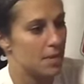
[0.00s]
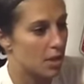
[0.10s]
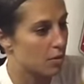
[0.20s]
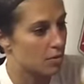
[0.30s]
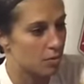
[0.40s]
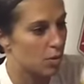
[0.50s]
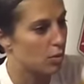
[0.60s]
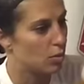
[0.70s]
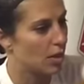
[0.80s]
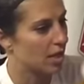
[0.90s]
you know,
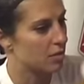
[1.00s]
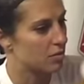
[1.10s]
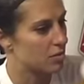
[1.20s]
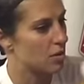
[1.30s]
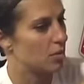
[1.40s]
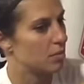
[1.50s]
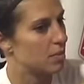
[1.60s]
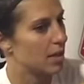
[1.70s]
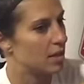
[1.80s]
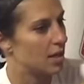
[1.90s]
we'll get the result.
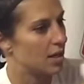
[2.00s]
But